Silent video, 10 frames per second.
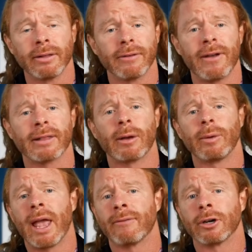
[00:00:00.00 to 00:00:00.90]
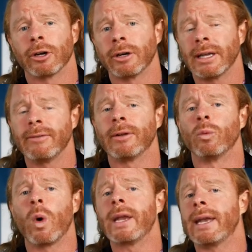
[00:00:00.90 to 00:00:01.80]
and the fact that we haven't heard
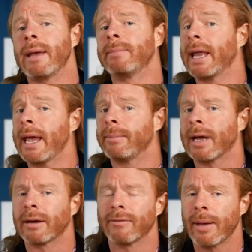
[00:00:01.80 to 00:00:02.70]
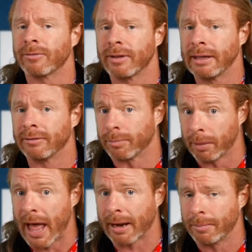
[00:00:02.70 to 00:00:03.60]
even one name named out of Epstein's
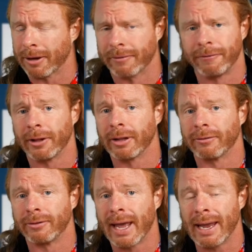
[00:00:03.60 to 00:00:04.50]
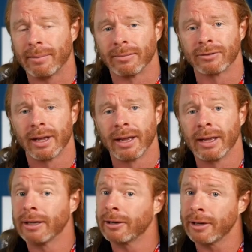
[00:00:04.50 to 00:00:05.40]
black book full of names,
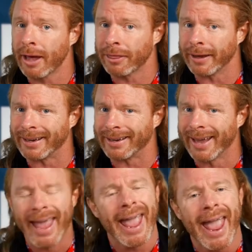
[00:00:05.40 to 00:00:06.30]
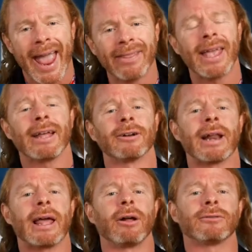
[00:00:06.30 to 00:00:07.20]
to nothing. And the
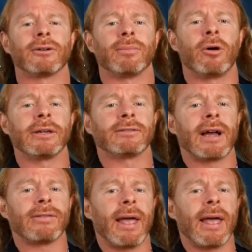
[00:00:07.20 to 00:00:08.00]
internet also points out